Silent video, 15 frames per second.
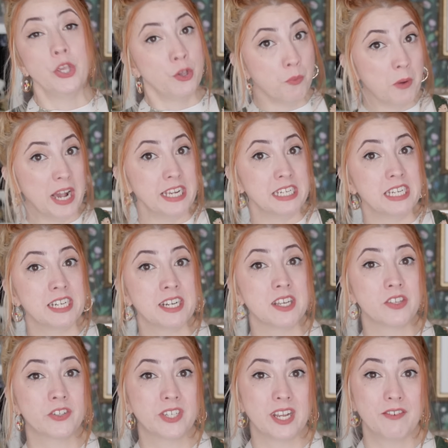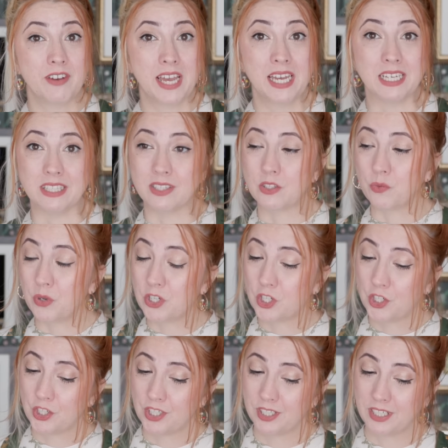you might need another set of hands,
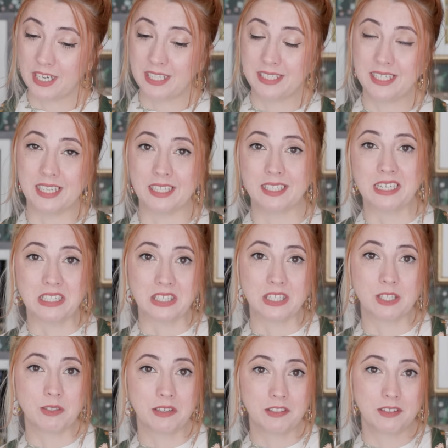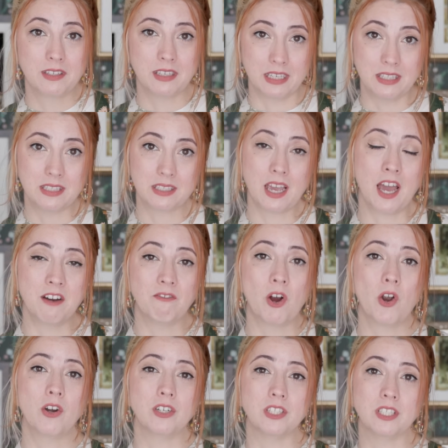which I did because it's kind of
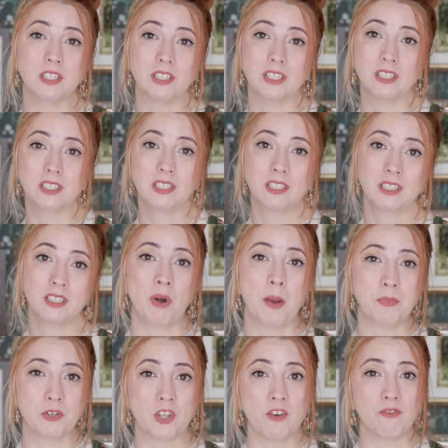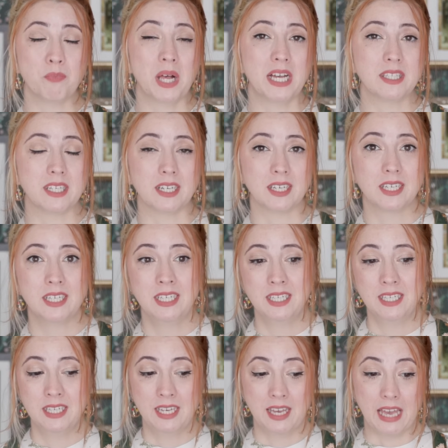hard to wrap yourself in plastic.
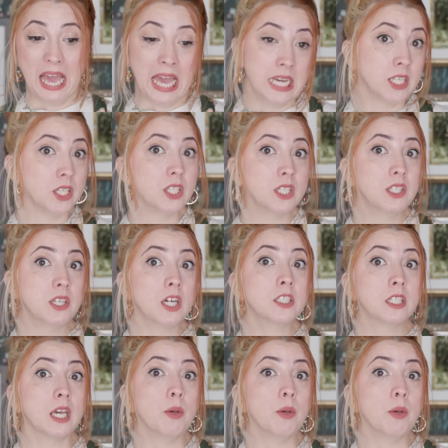And duct